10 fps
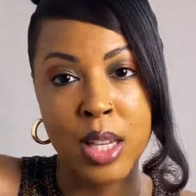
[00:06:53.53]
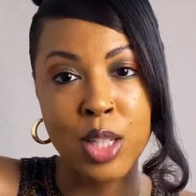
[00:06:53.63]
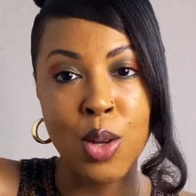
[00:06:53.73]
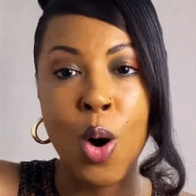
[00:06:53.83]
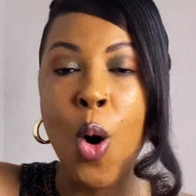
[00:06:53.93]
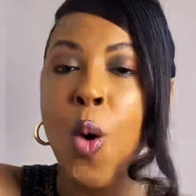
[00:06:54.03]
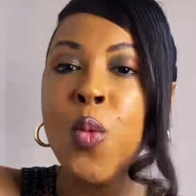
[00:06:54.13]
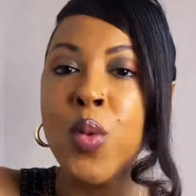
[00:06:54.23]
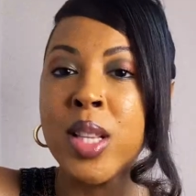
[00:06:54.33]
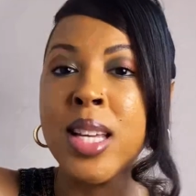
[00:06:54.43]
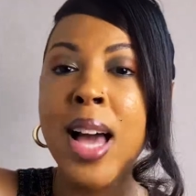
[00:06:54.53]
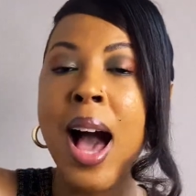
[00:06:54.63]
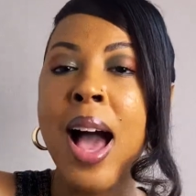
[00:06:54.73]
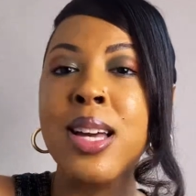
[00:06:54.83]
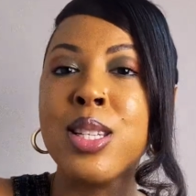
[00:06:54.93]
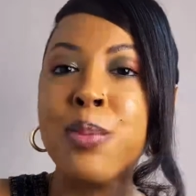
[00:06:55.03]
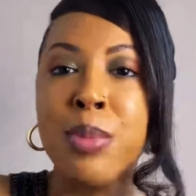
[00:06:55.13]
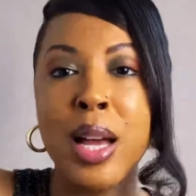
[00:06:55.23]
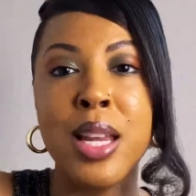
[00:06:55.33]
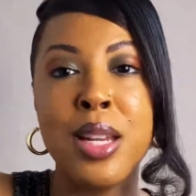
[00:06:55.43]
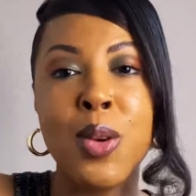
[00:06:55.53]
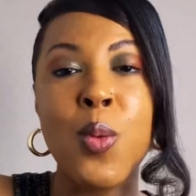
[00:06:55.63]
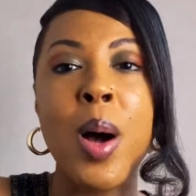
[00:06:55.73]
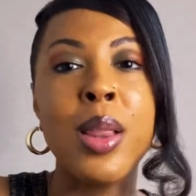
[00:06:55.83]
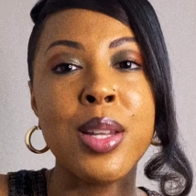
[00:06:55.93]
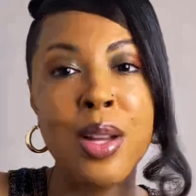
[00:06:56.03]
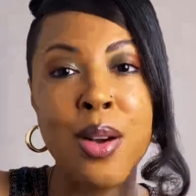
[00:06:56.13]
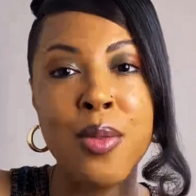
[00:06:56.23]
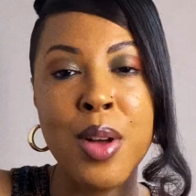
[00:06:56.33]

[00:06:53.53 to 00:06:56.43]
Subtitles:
So hopefully I explained it well enough